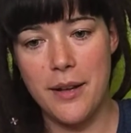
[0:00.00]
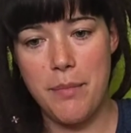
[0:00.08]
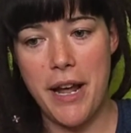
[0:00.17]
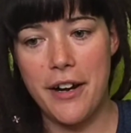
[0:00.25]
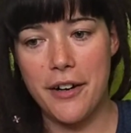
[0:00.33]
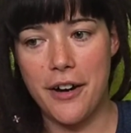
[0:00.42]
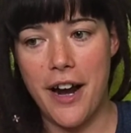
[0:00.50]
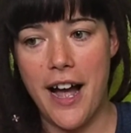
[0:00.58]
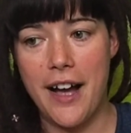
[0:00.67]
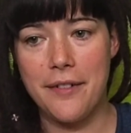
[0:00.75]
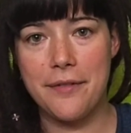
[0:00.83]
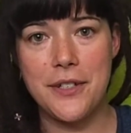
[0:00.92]

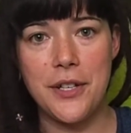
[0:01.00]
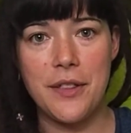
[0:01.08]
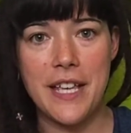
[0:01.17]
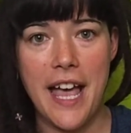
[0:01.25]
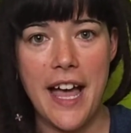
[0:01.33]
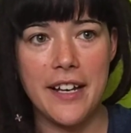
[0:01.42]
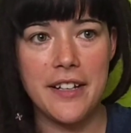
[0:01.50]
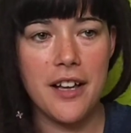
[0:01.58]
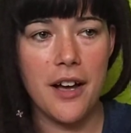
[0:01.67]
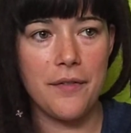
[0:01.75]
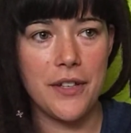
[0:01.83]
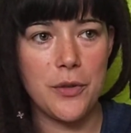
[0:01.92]
paragraph to the end
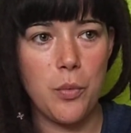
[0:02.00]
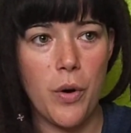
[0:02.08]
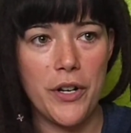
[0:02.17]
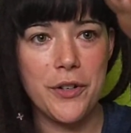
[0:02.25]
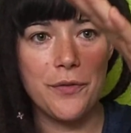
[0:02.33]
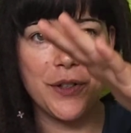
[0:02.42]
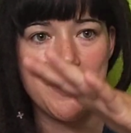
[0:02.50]
of this wonderful